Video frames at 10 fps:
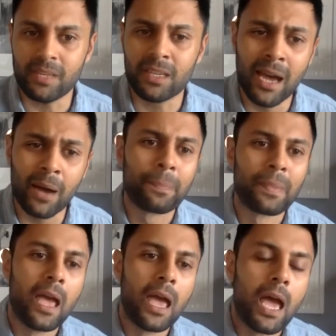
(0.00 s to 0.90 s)
Now,
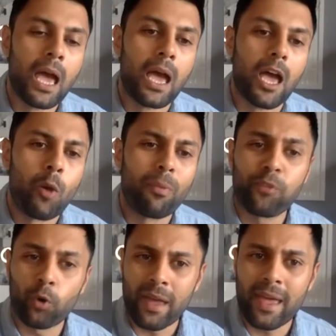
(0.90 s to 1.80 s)

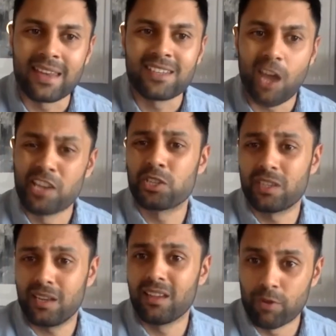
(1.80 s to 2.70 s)
before I end, I
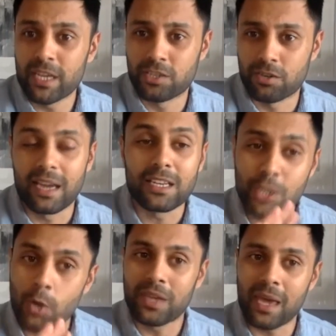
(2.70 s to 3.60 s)
should reiterate,
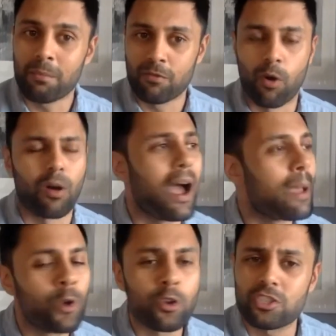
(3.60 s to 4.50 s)
don't get me wrong. I
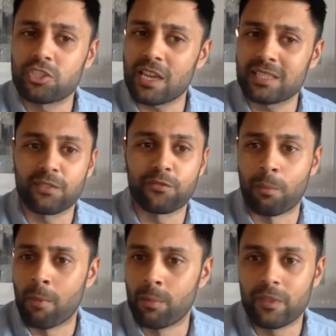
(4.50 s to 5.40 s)
am not suggesting for
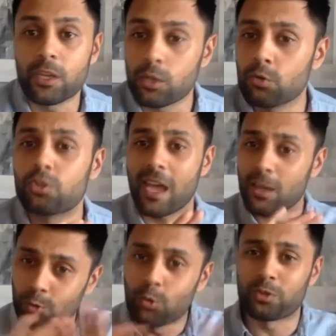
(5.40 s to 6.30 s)
a moment that you share
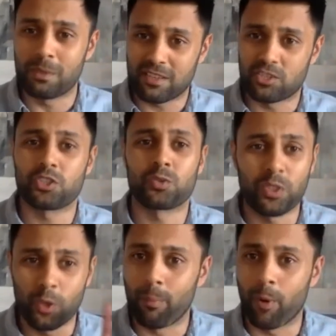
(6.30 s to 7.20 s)
your naughty messages
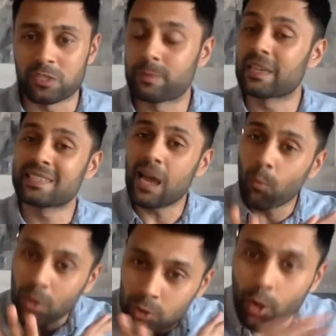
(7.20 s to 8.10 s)
with your boss, because that
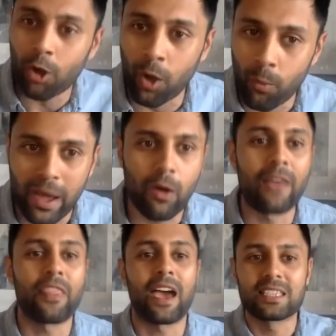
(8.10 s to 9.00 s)
will not go well
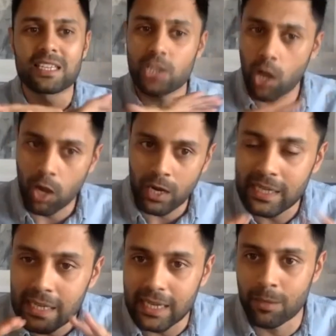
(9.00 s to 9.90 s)
and that is
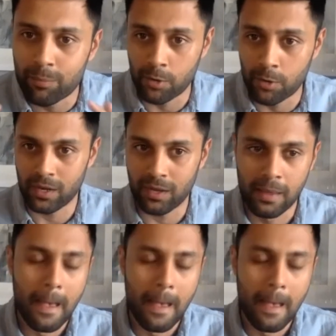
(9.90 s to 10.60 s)
entirely inappropriate.